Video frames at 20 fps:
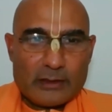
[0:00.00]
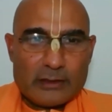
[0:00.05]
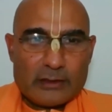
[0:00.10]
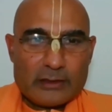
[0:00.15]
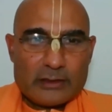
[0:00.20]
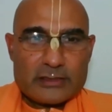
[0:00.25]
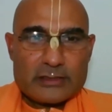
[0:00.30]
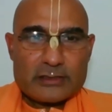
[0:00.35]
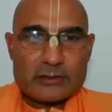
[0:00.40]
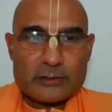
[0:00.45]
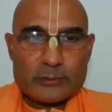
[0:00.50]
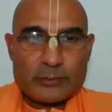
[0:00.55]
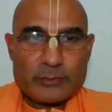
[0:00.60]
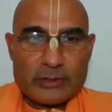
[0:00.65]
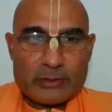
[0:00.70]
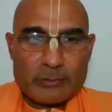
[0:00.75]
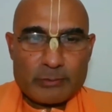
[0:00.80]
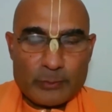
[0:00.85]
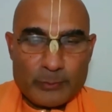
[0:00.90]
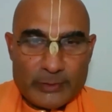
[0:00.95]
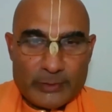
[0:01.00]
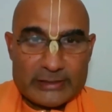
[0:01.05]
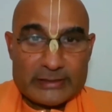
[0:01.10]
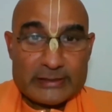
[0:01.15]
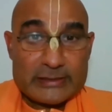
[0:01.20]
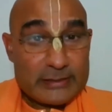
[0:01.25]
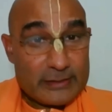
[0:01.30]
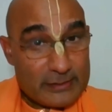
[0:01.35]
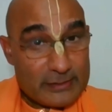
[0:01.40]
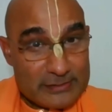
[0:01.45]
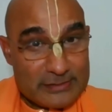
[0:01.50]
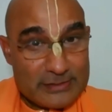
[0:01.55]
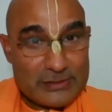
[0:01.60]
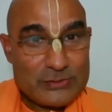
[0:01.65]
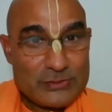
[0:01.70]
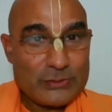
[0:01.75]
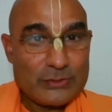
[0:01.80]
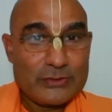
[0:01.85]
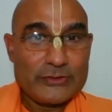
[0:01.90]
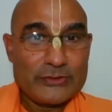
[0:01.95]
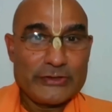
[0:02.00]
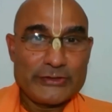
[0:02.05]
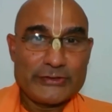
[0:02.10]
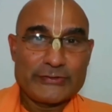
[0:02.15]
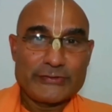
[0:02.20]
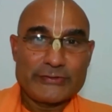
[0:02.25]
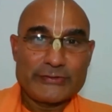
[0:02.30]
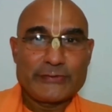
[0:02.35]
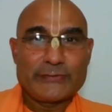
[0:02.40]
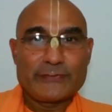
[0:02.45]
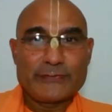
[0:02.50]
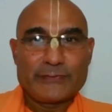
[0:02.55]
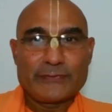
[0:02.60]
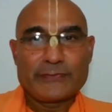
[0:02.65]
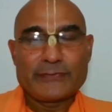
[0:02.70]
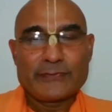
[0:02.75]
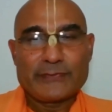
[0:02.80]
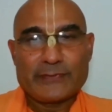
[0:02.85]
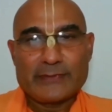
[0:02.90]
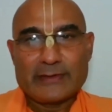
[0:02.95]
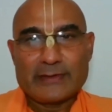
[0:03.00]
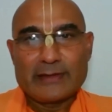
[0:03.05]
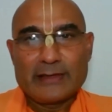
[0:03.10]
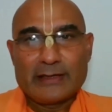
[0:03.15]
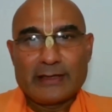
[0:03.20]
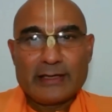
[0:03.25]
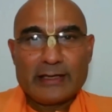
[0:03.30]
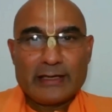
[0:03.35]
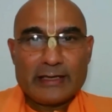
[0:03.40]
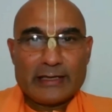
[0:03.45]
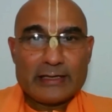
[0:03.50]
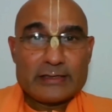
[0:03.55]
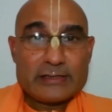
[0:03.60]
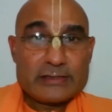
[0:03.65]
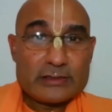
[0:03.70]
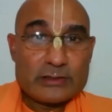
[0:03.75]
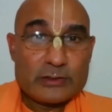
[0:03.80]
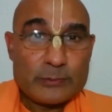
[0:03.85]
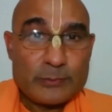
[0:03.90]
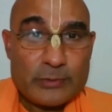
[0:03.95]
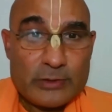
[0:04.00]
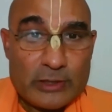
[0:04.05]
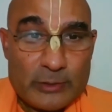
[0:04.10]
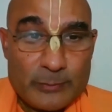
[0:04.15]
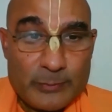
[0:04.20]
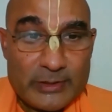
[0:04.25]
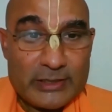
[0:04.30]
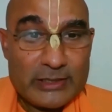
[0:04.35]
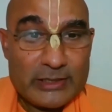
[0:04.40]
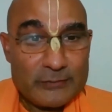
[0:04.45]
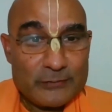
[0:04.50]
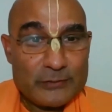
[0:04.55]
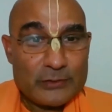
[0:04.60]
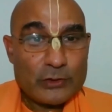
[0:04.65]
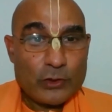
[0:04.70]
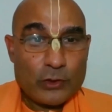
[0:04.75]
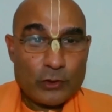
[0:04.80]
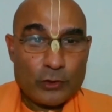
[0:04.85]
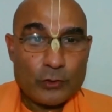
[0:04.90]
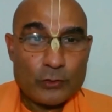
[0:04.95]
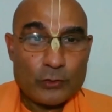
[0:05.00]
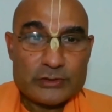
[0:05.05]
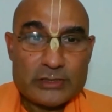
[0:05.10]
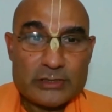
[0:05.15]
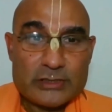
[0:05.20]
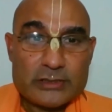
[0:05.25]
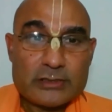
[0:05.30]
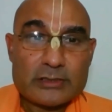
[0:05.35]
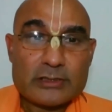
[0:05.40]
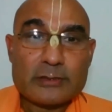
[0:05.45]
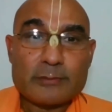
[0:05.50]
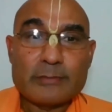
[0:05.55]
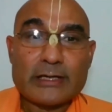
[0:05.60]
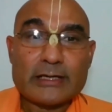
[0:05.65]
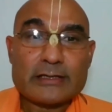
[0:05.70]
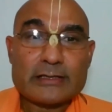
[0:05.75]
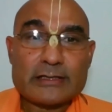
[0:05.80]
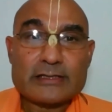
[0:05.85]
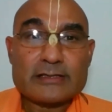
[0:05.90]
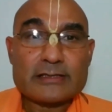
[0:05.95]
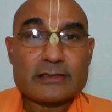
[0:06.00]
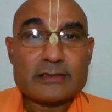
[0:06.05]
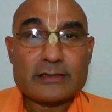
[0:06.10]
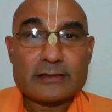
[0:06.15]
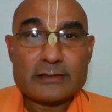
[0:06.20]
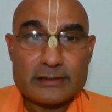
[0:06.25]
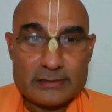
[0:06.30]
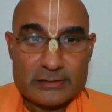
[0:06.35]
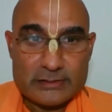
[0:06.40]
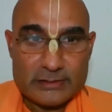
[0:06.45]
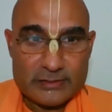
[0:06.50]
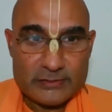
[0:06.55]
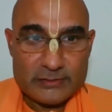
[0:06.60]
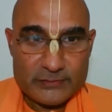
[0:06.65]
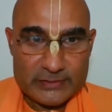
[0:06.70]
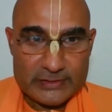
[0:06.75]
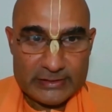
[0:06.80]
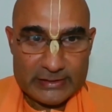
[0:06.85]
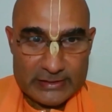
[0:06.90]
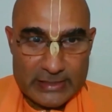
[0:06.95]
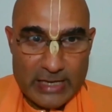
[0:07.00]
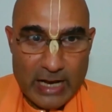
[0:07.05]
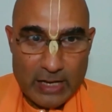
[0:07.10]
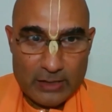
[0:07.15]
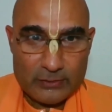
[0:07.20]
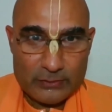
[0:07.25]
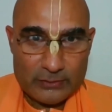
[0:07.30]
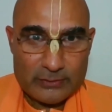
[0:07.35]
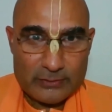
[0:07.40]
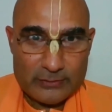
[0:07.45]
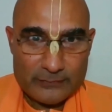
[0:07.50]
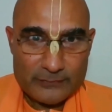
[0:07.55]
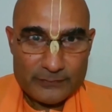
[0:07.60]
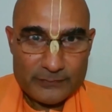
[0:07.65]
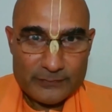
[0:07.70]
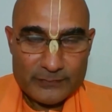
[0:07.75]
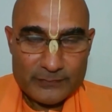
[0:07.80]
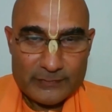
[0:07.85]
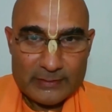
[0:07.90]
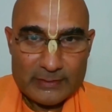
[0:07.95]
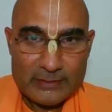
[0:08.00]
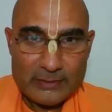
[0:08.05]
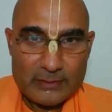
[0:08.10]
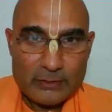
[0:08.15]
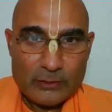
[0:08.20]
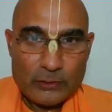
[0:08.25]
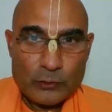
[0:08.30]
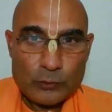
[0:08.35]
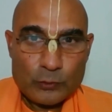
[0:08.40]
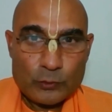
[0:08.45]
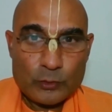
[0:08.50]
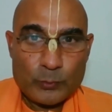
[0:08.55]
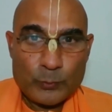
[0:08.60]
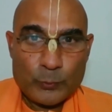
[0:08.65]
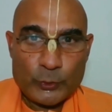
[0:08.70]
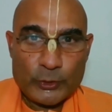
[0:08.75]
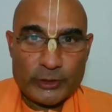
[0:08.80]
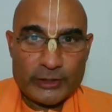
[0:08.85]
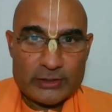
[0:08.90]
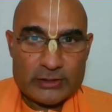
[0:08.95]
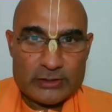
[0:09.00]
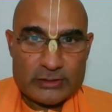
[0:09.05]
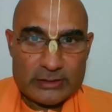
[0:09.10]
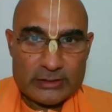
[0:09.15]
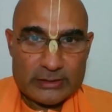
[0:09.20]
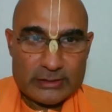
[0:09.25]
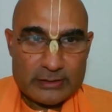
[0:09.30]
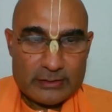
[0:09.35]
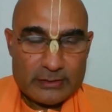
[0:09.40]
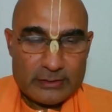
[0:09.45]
Srila Prabhupada tells us all this. And Srila Prabhupada even quotes Srila Bhaktisiddhanta Saraswati Thakur, who points out